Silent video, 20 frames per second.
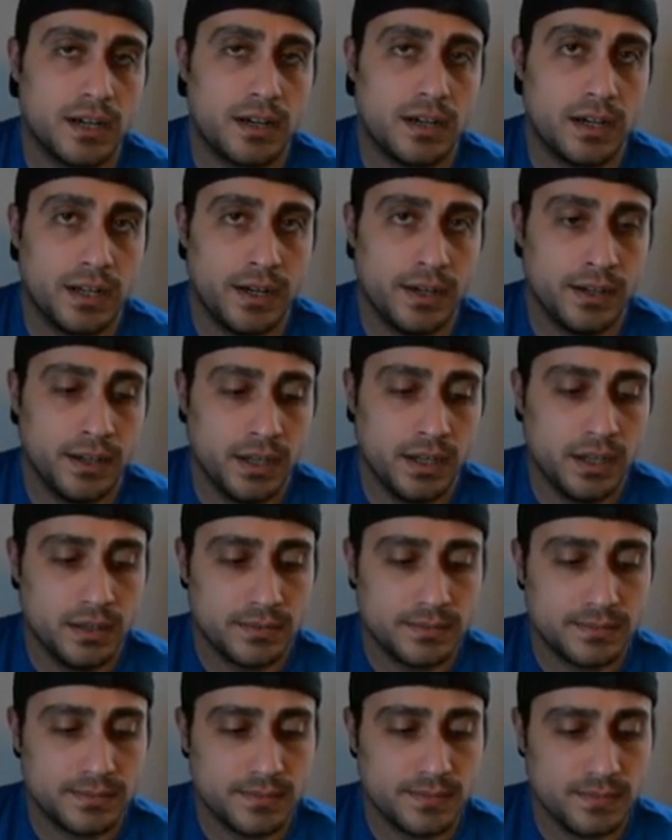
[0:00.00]
on
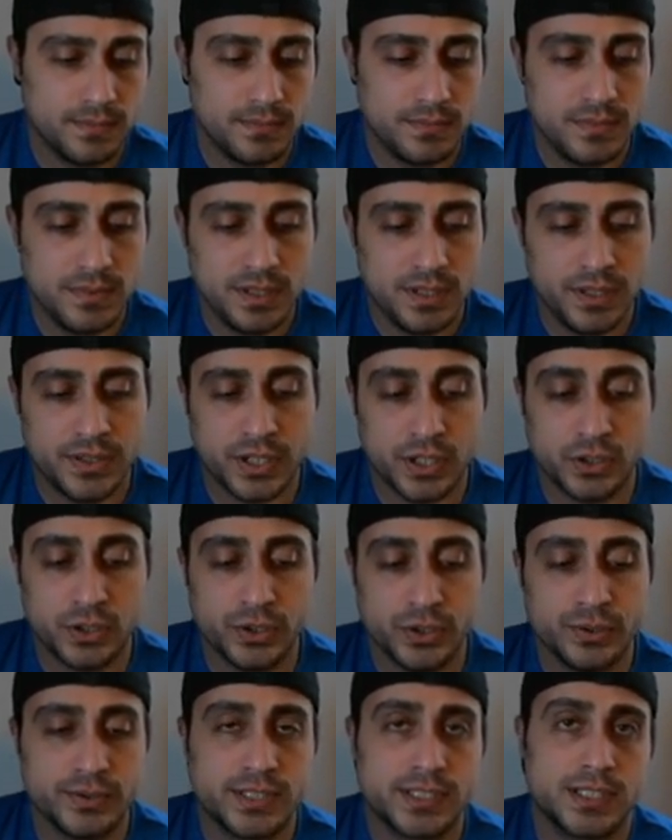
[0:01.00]
the
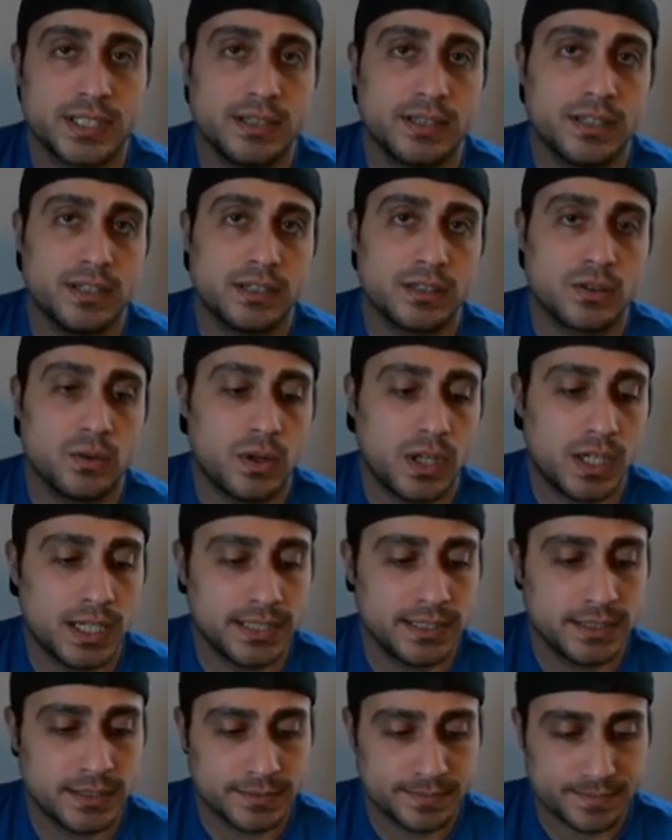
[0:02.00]
glutes and the
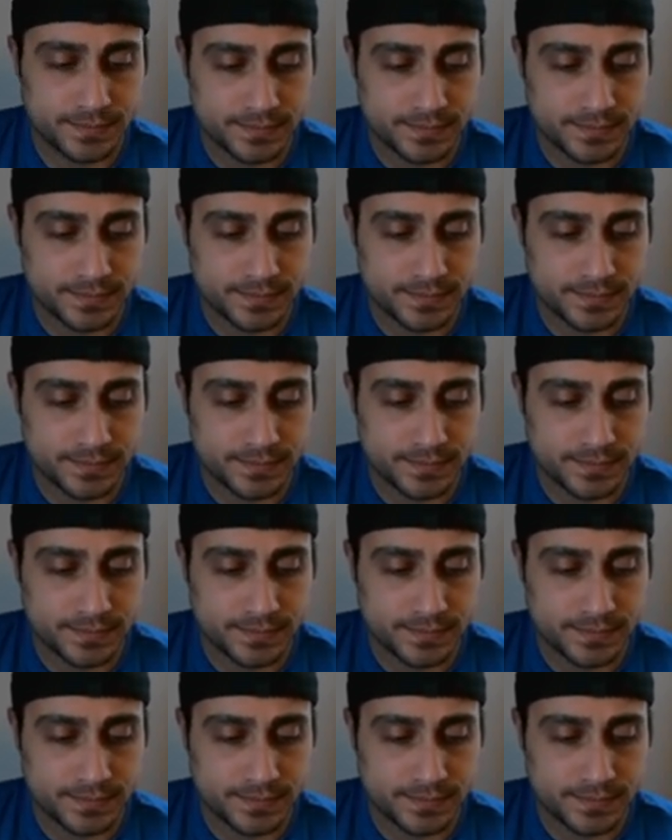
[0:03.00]
quads.